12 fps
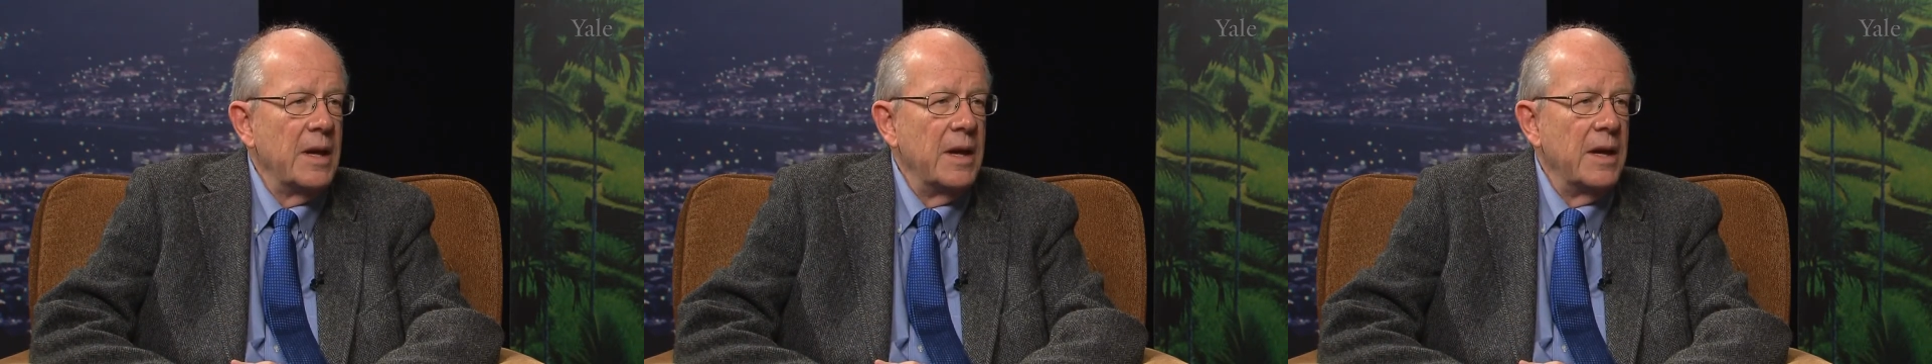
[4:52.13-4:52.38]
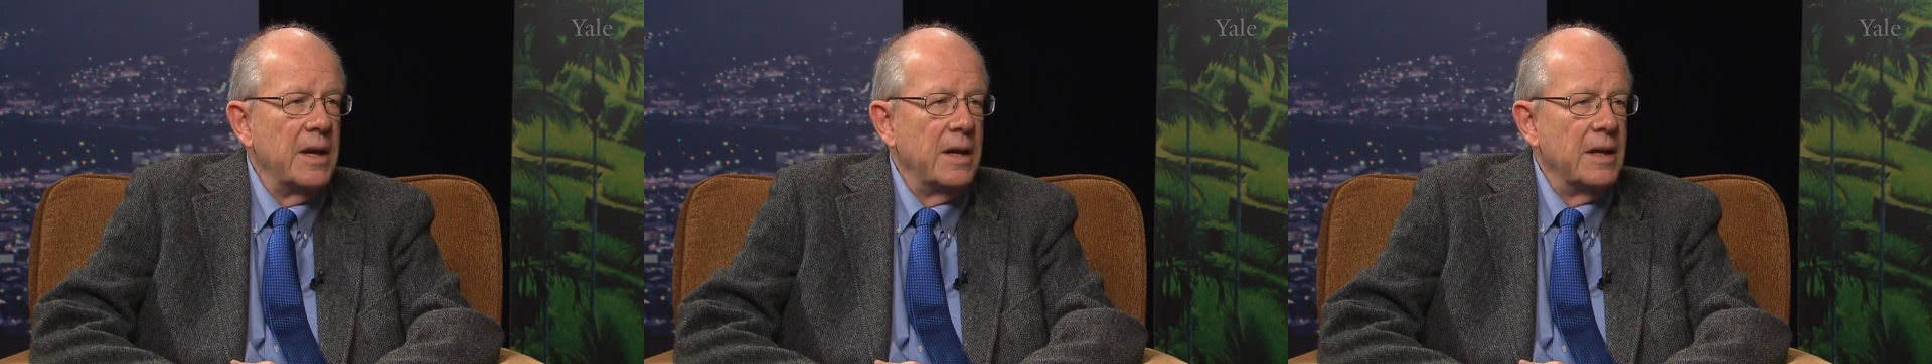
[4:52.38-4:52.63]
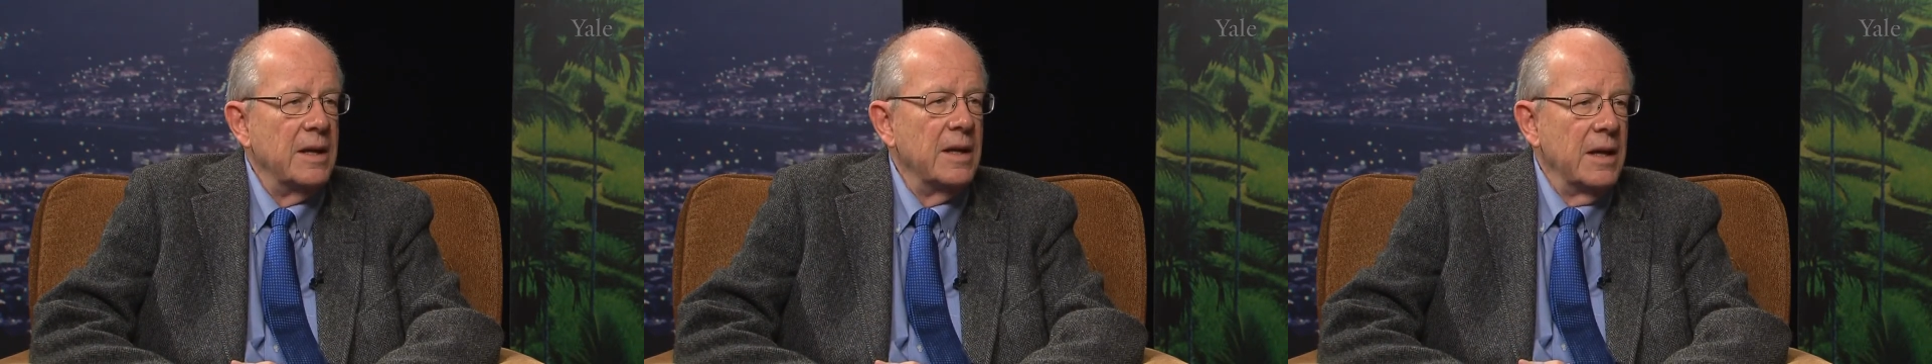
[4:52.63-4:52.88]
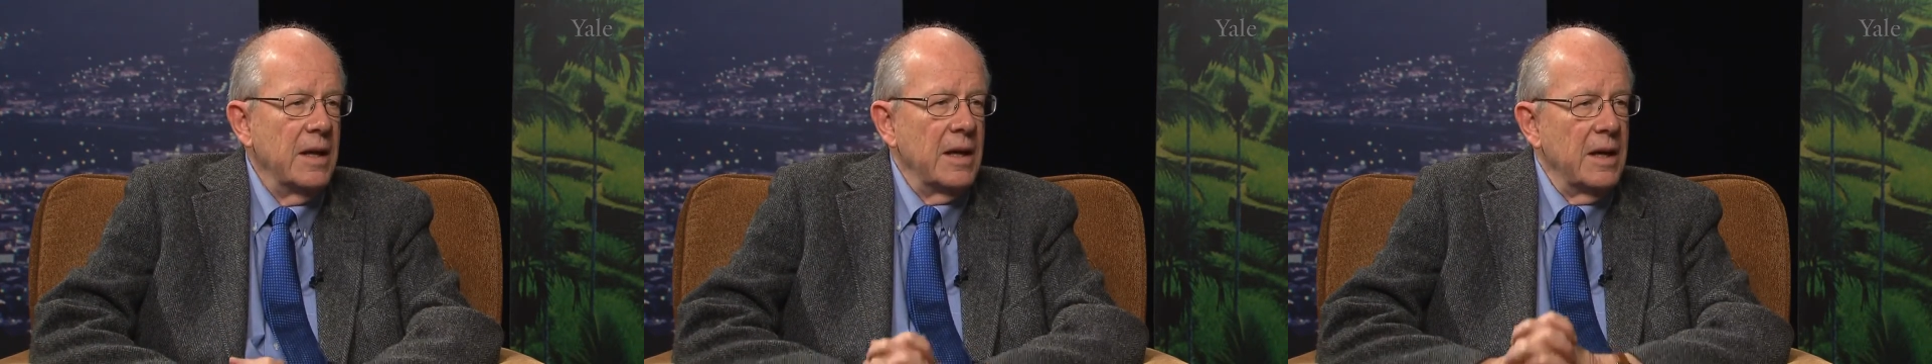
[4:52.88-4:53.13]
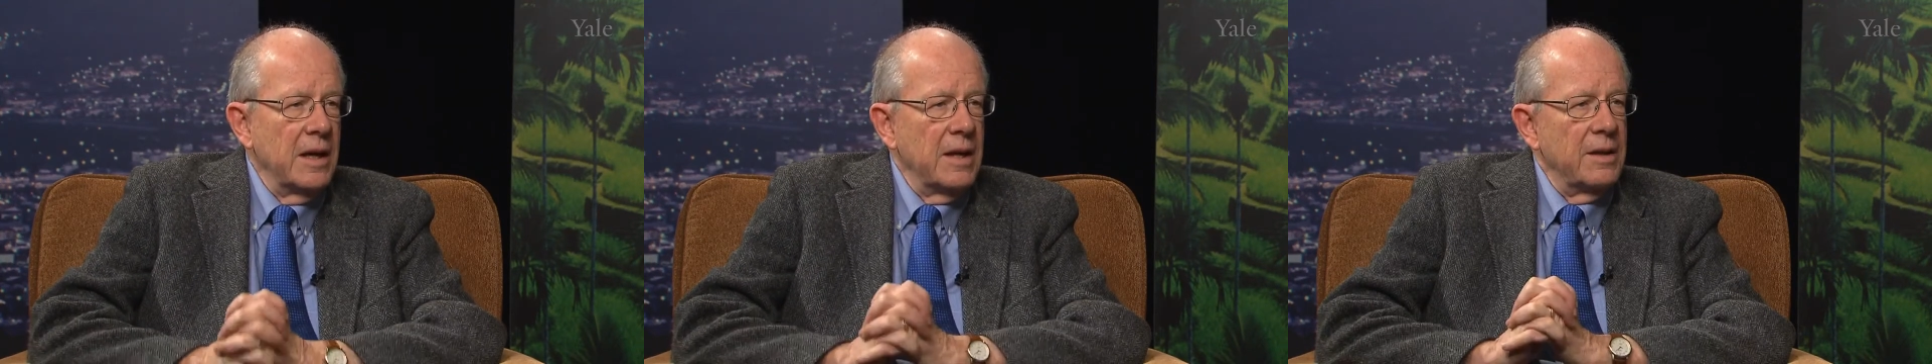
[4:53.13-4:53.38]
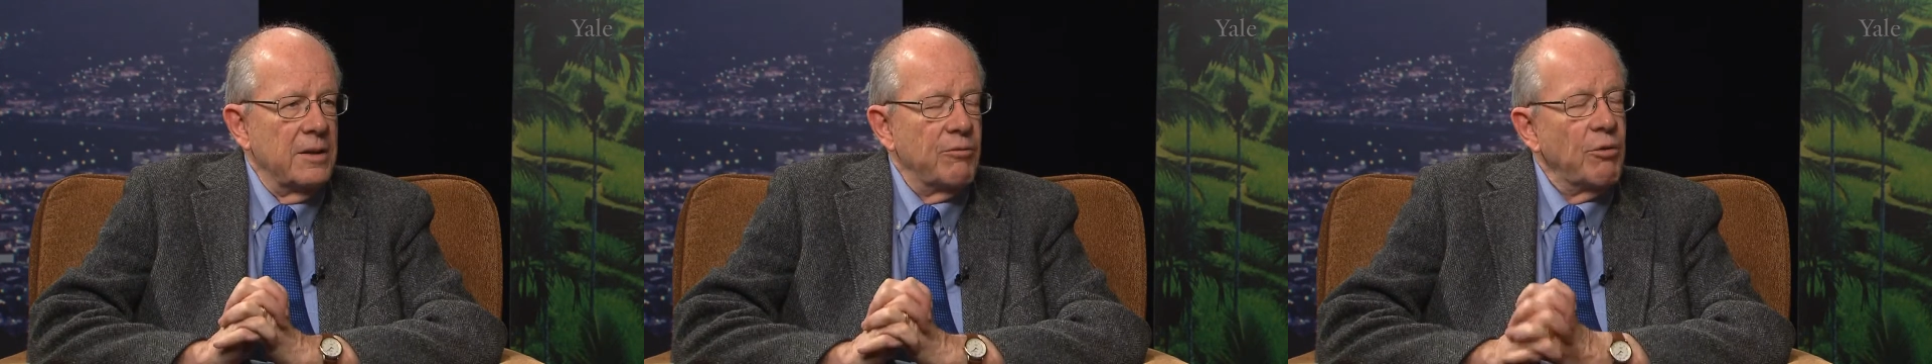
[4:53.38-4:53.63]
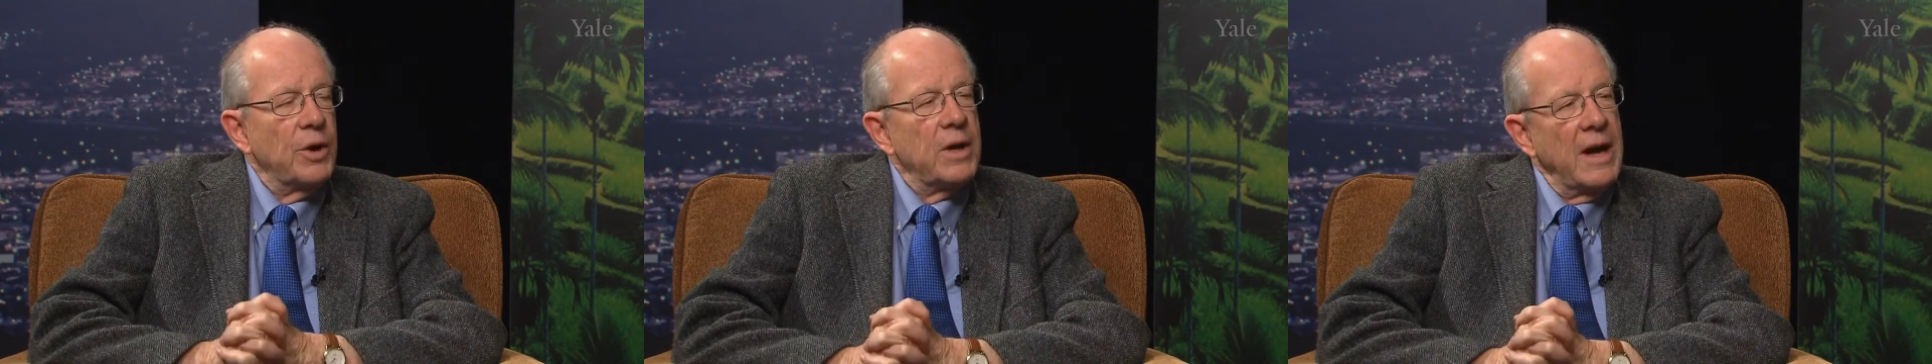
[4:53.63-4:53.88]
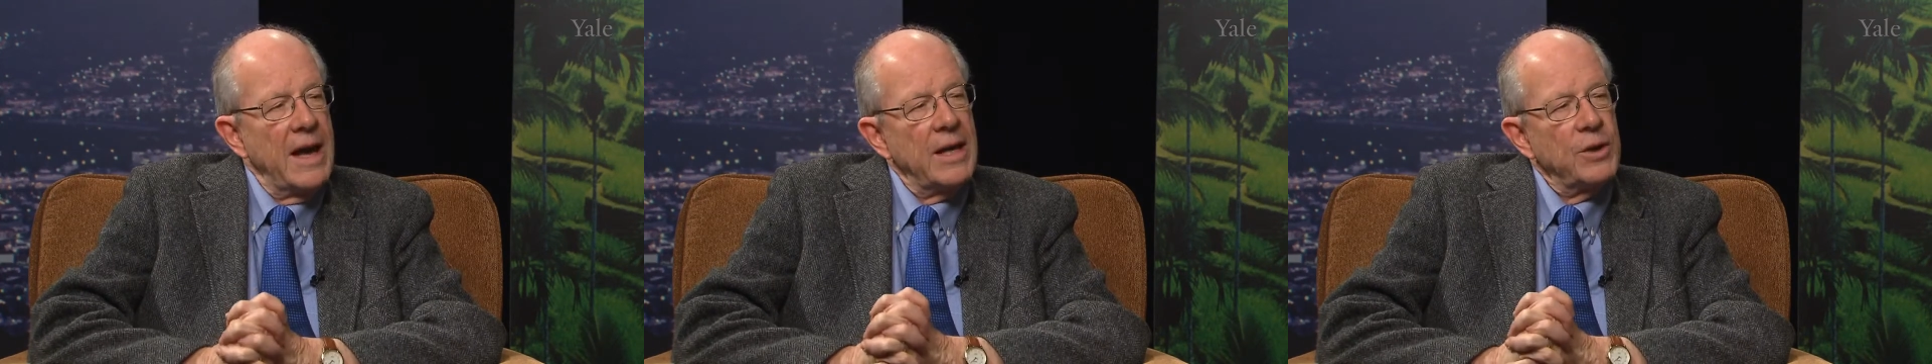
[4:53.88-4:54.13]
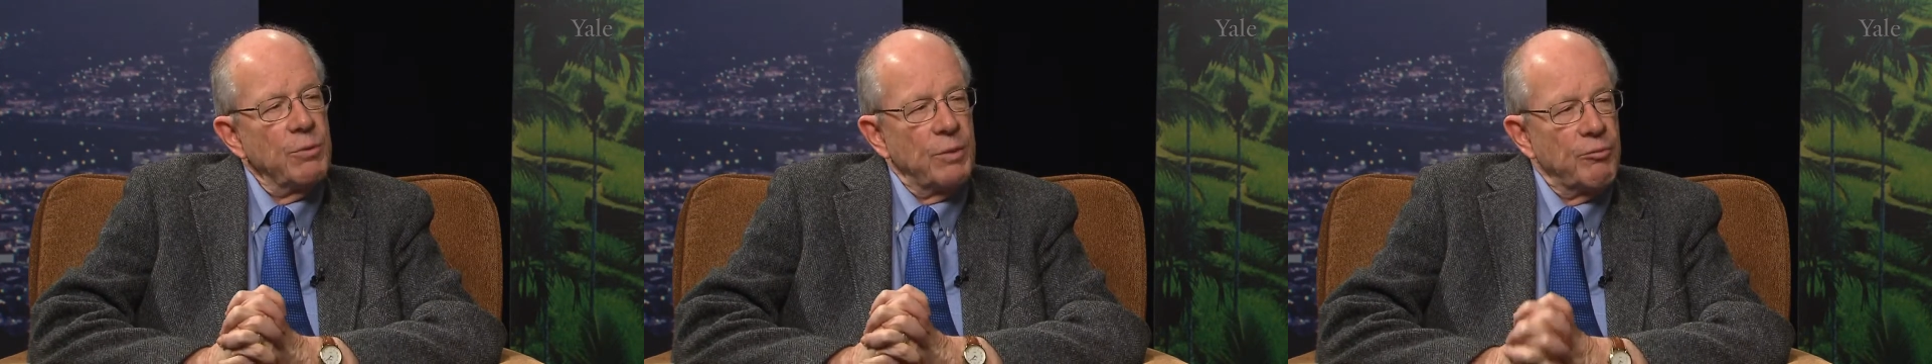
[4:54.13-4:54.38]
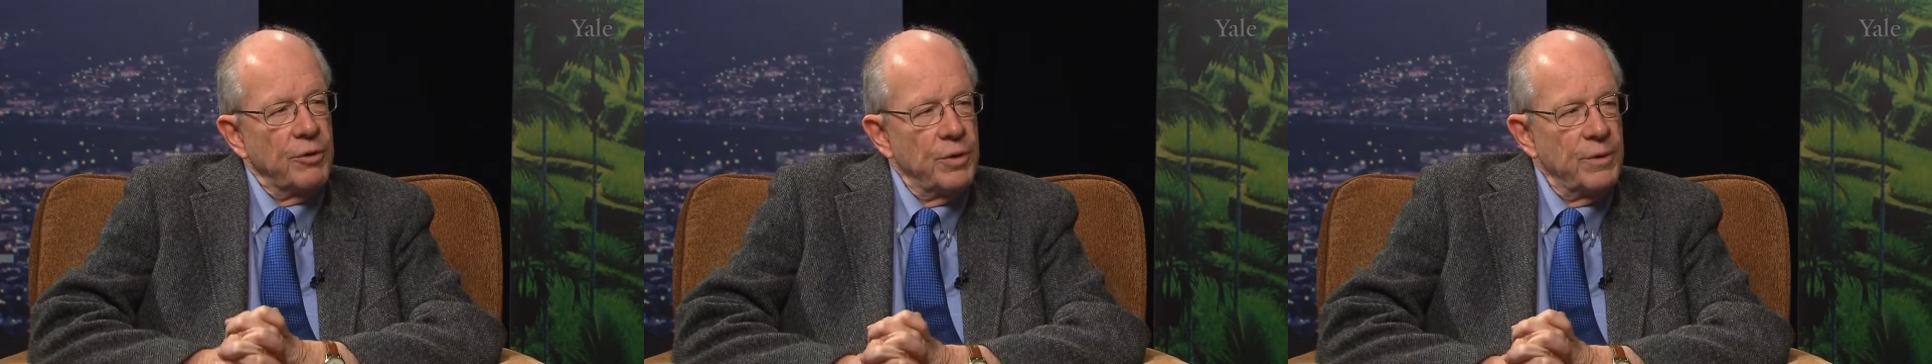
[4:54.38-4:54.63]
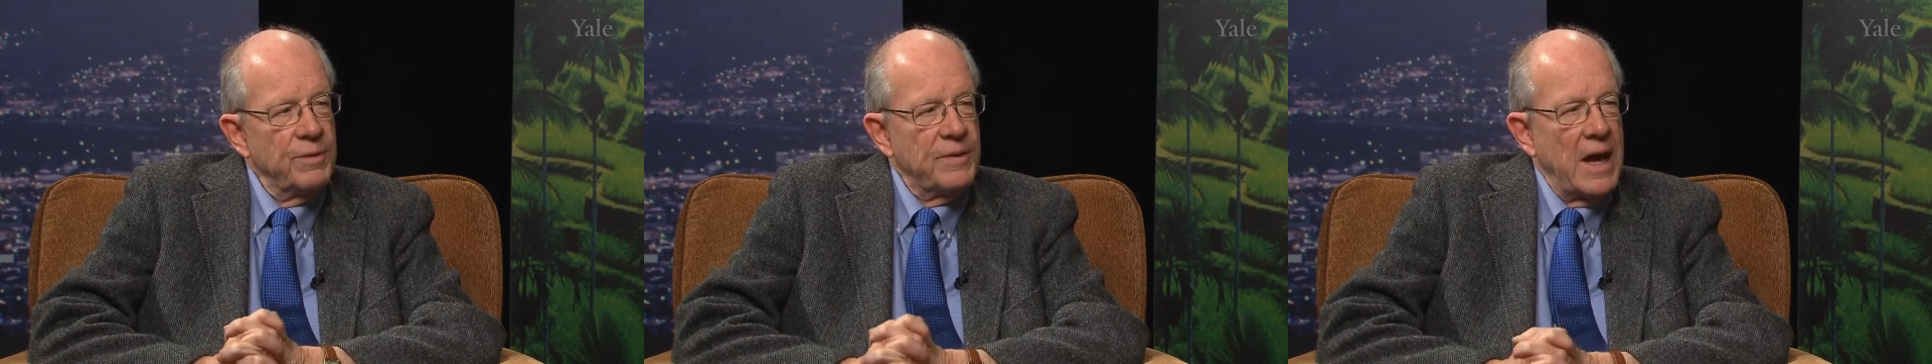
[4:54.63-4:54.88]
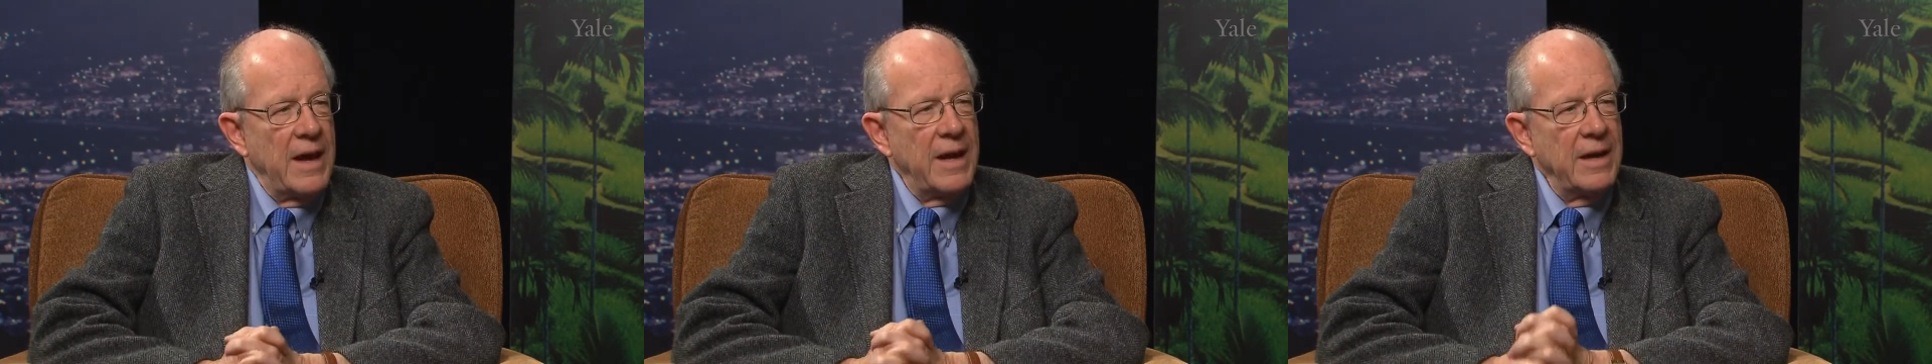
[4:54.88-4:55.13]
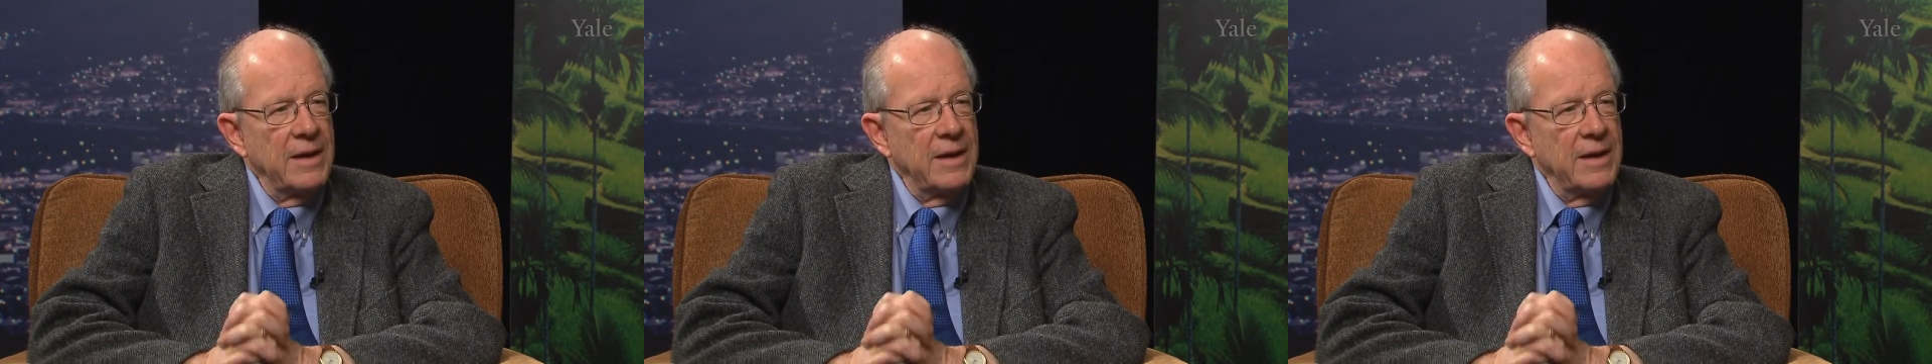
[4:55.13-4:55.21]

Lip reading: And the Troika had to approve that